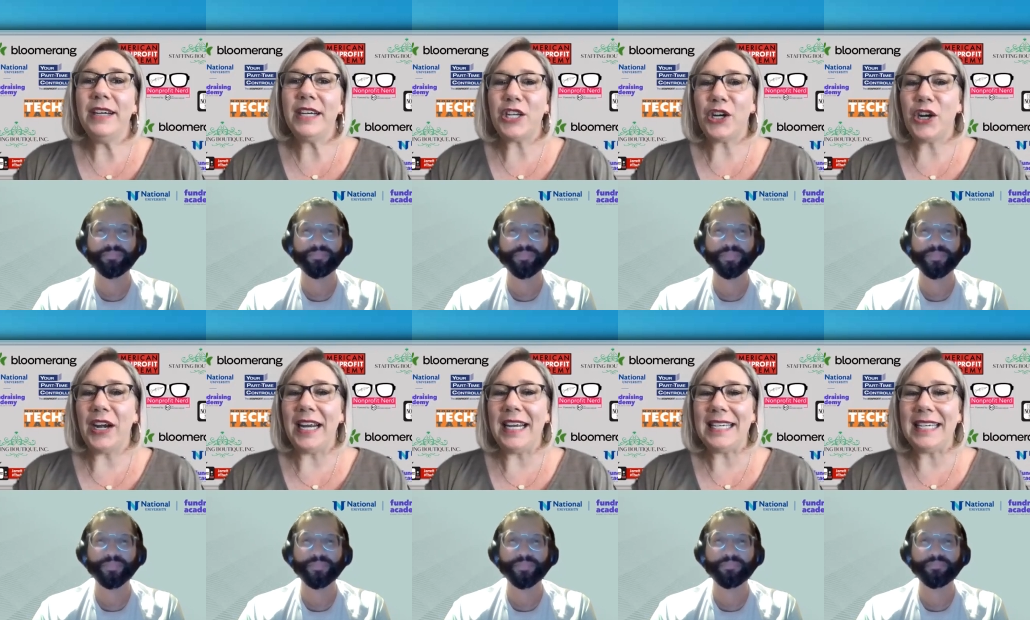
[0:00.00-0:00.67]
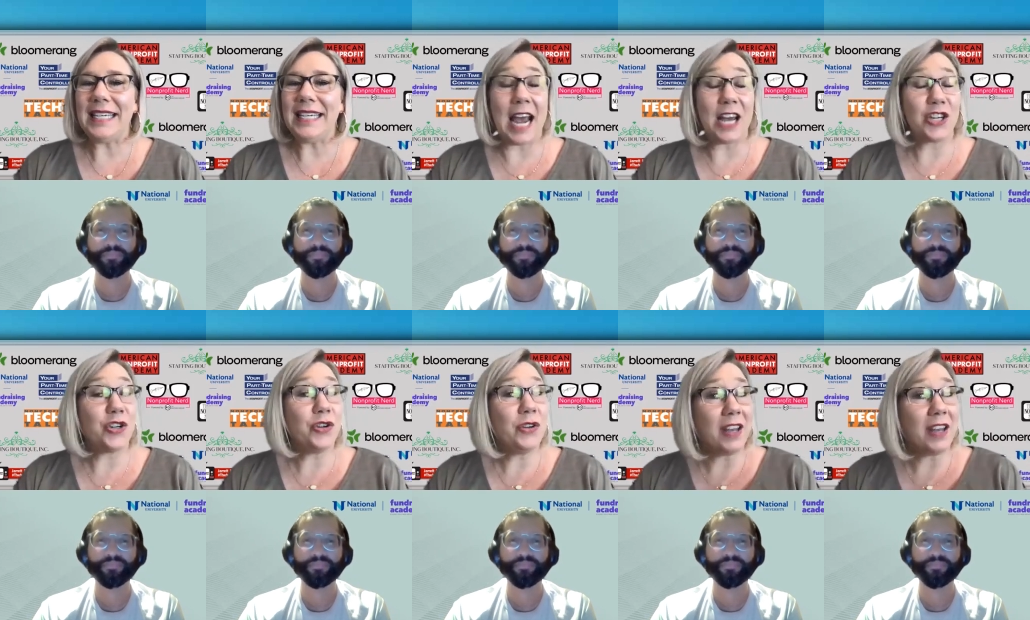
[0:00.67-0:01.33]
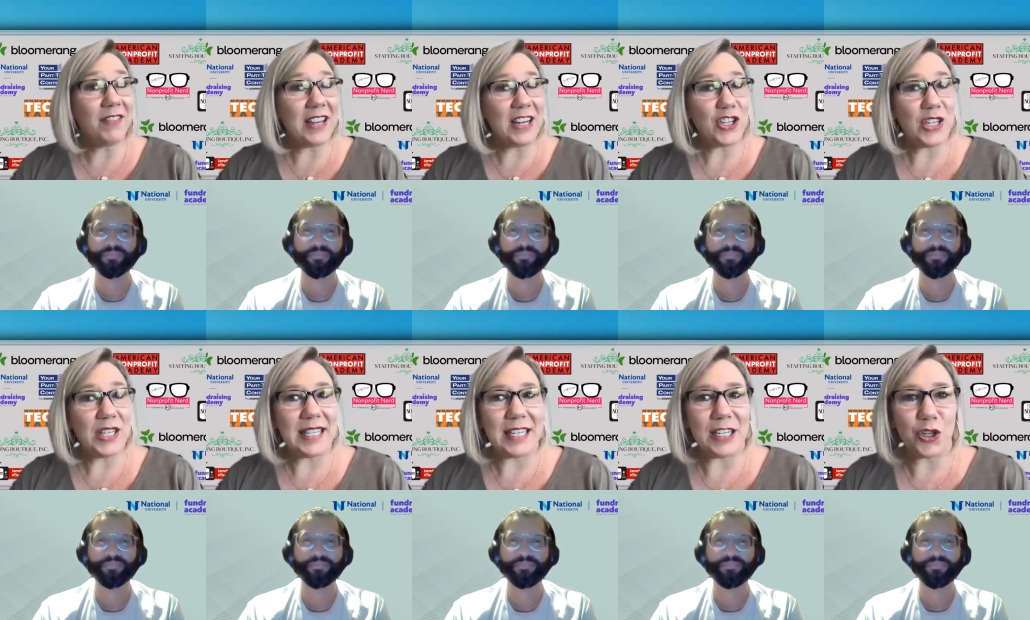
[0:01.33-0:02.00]
Speaker 1: returning to national
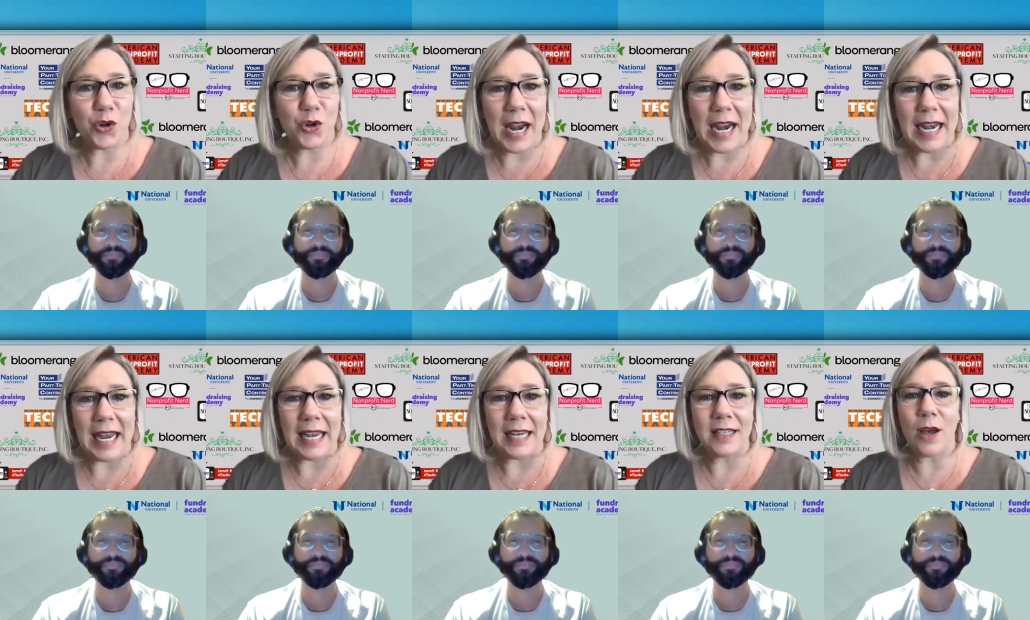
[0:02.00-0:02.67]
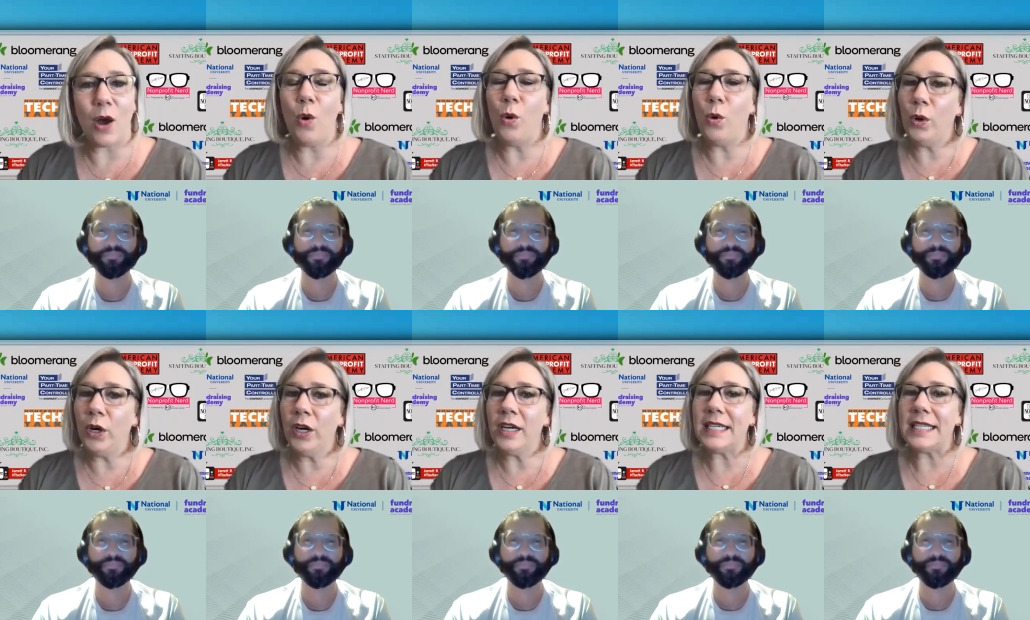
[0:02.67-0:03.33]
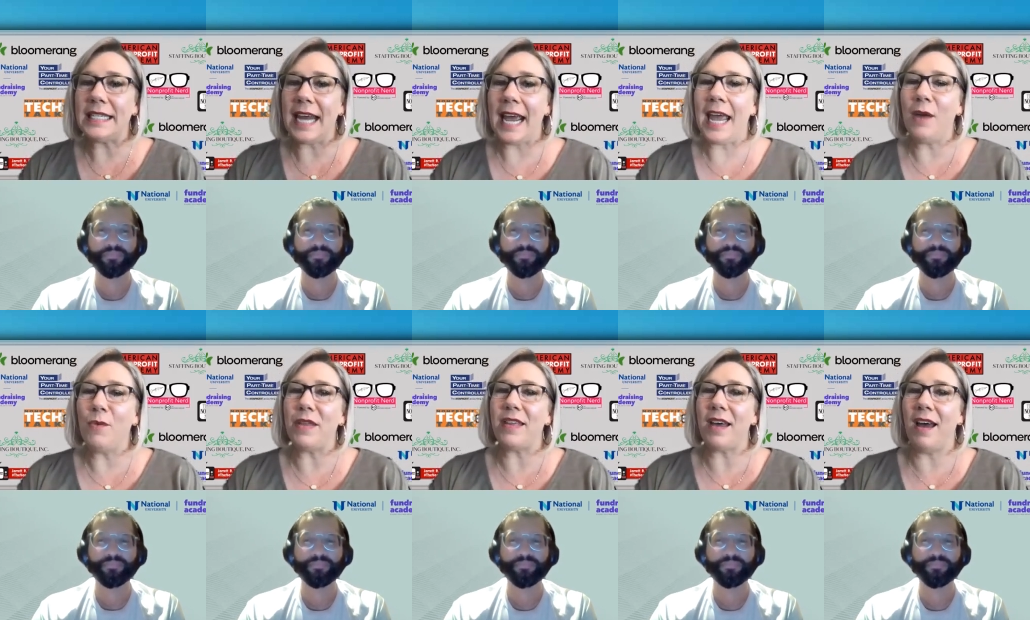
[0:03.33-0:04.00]
conventions and trainings or staying
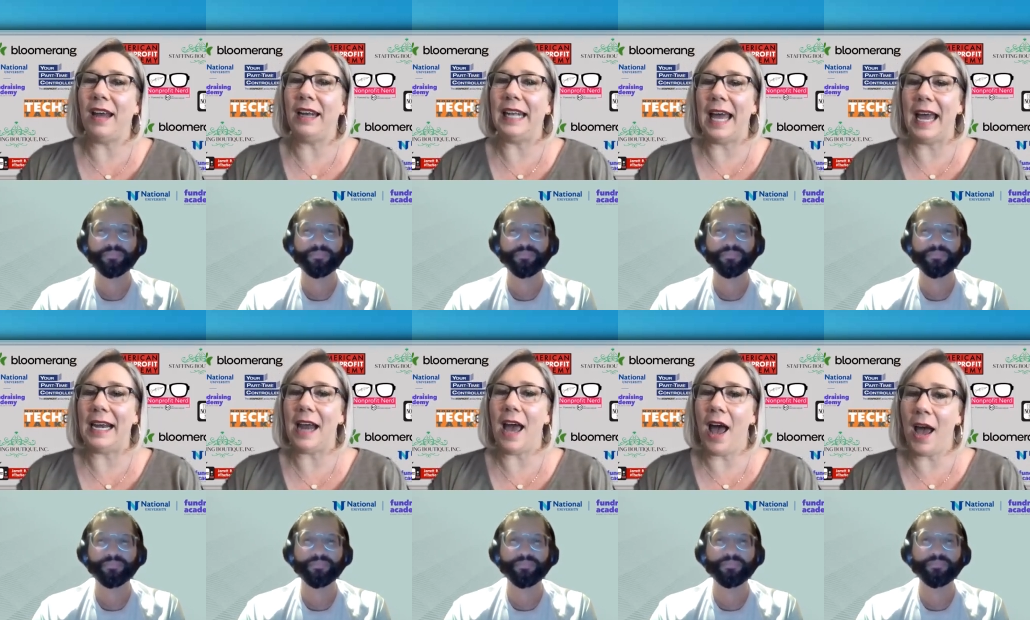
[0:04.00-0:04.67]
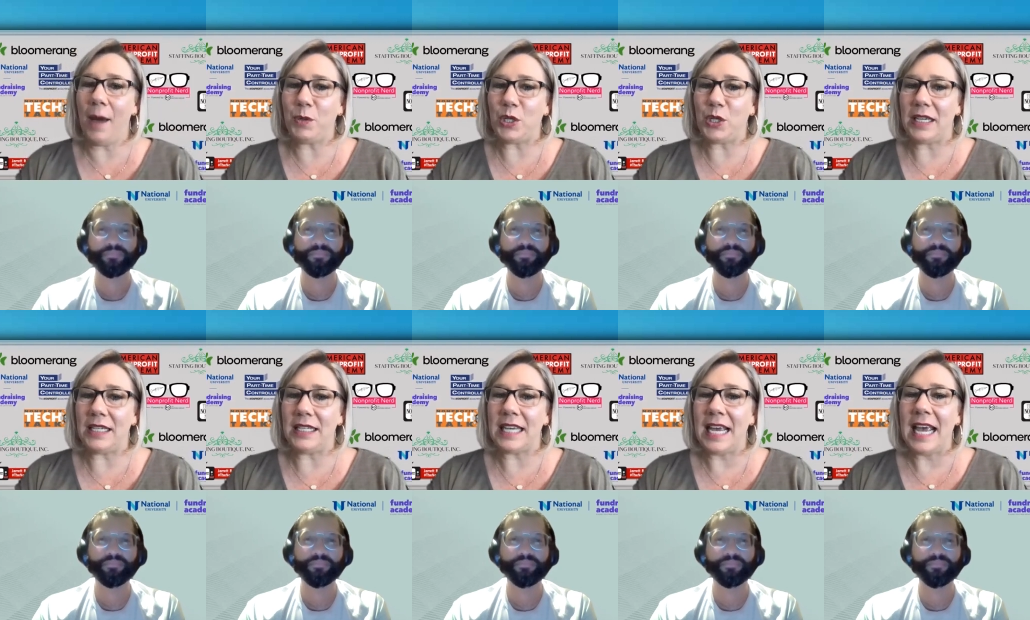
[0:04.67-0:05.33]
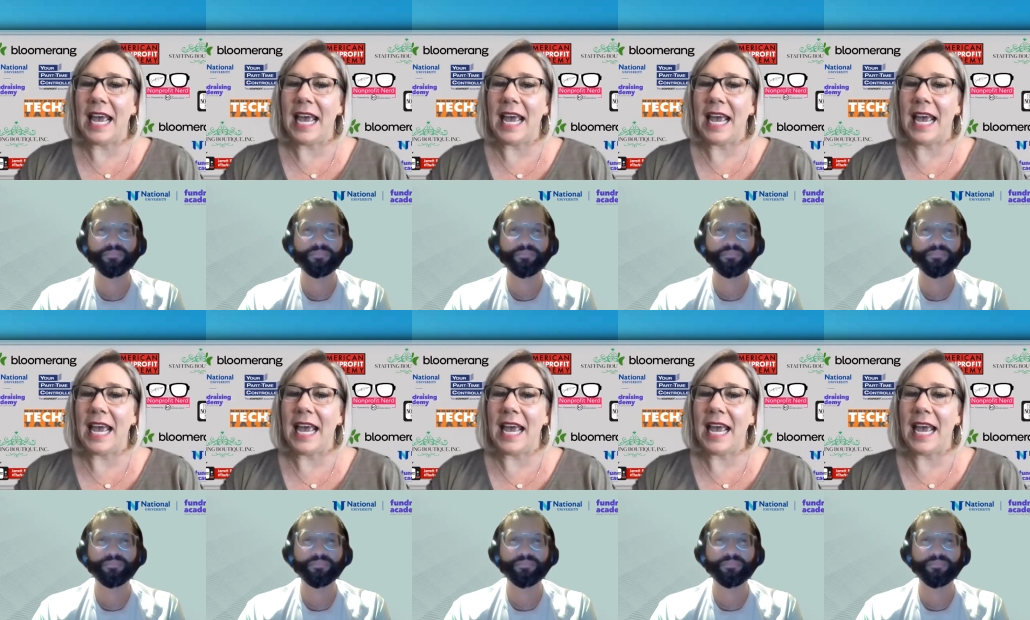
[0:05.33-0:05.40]
with online options?